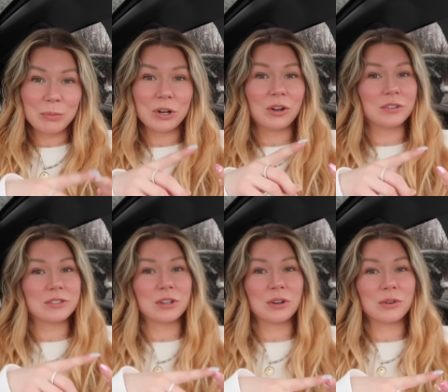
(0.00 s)
but
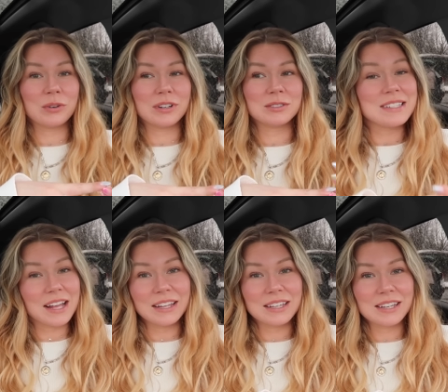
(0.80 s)
also
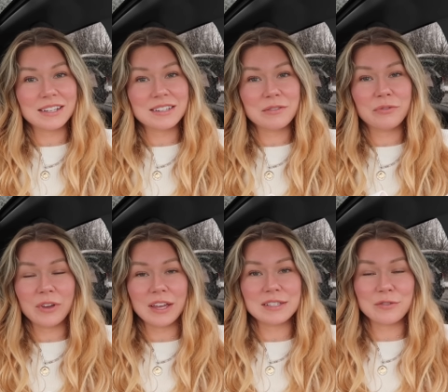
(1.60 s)
delicate
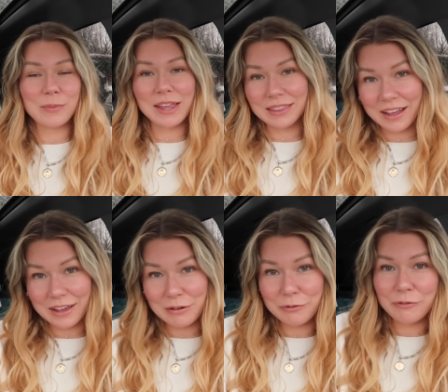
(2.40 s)
phase of my
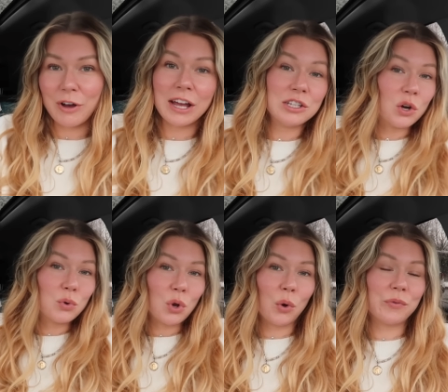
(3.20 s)
life I
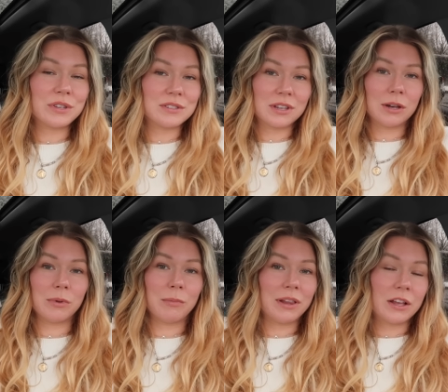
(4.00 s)
don't know if this is going to
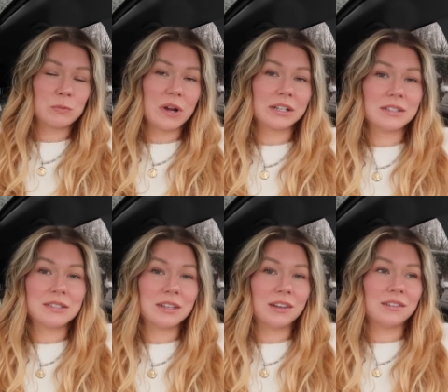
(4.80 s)
be my last
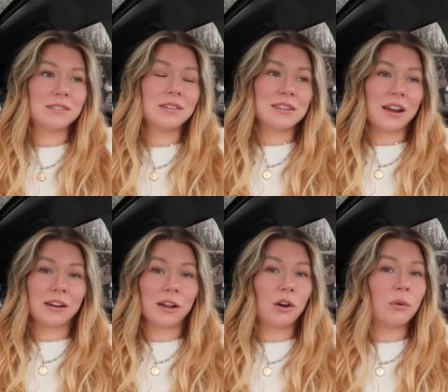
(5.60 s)
pregnancy. Dan
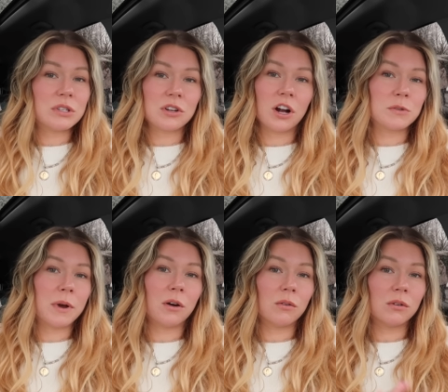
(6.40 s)
and I always talked
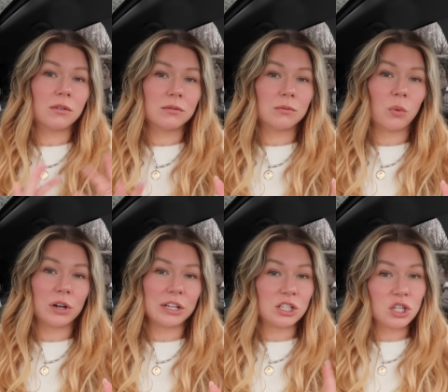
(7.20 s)
about
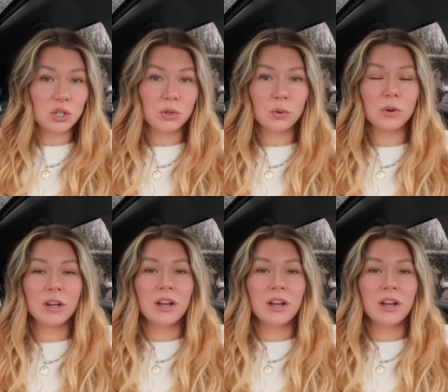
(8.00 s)
wanting two.